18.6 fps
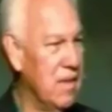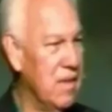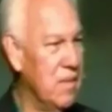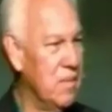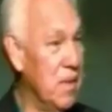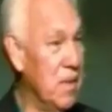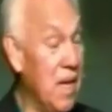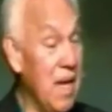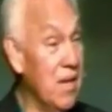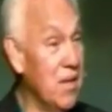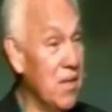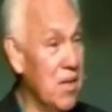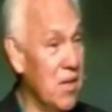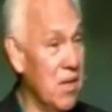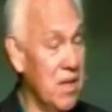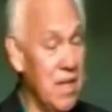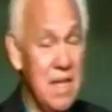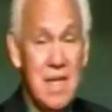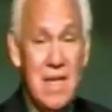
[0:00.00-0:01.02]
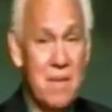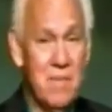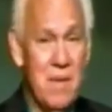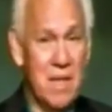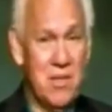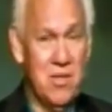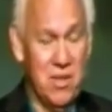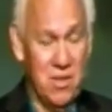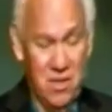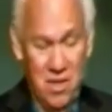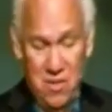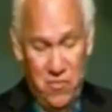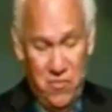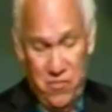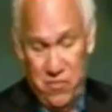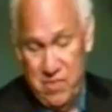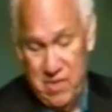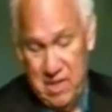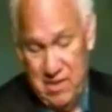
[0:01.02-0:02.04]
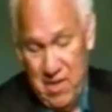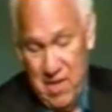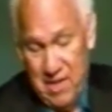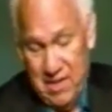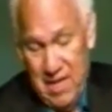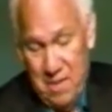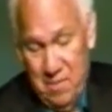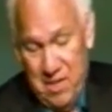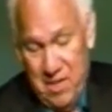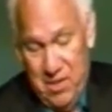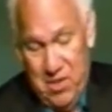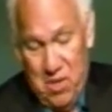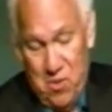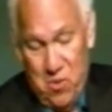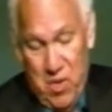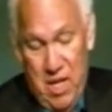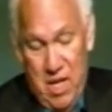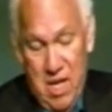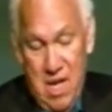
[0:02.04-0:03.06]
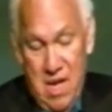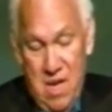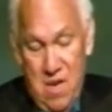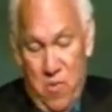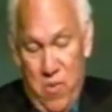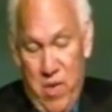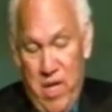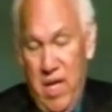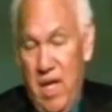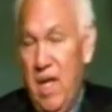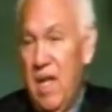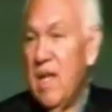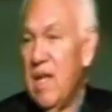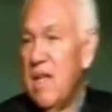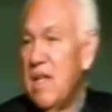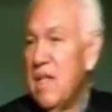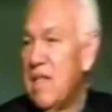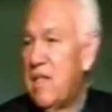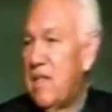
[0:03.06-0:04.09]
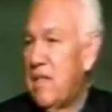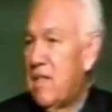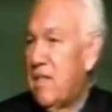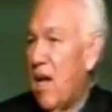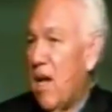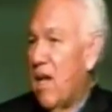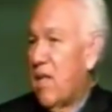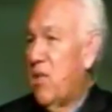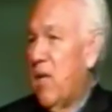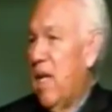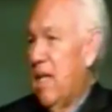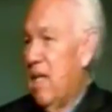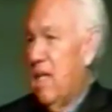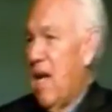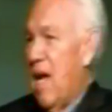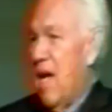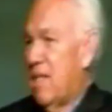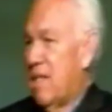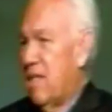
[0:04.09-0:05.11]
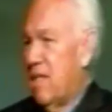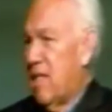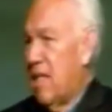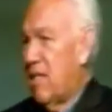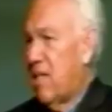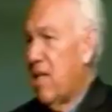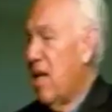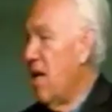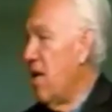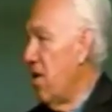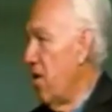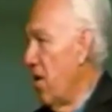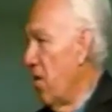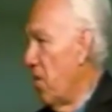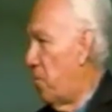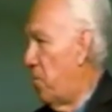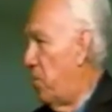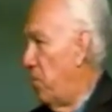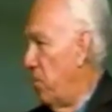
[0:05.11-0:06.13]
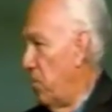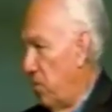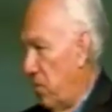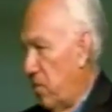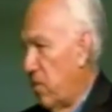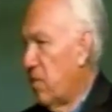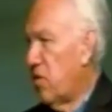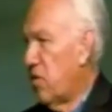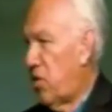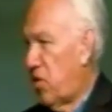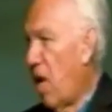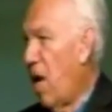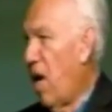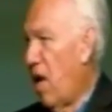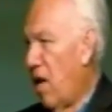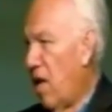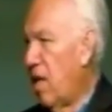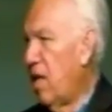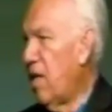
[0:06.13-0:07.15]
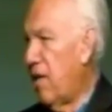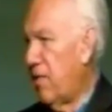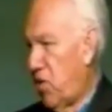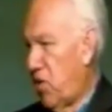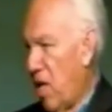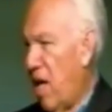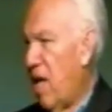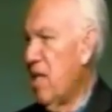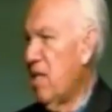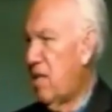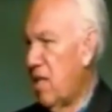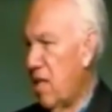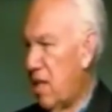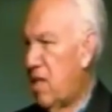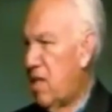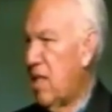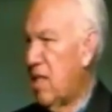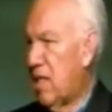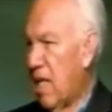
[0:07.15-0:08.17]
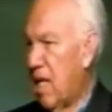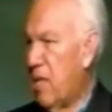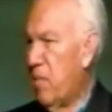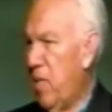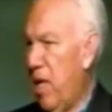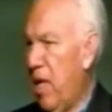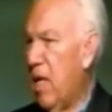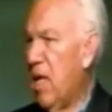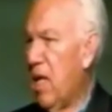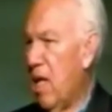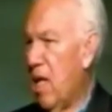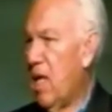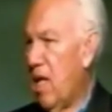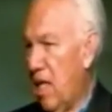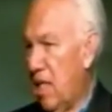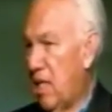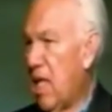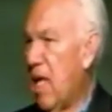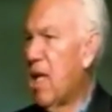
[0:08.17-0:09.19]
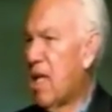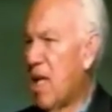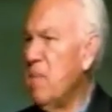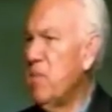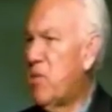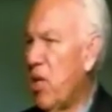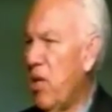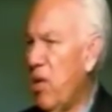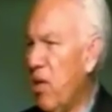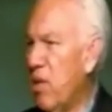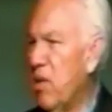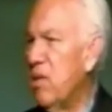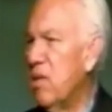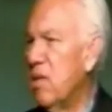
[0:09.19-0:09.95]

But I don't know, it didn't come out too good as far as I'm concerned when he talked to Ananias and says, you know, Saul of Tarsus is going to come to you,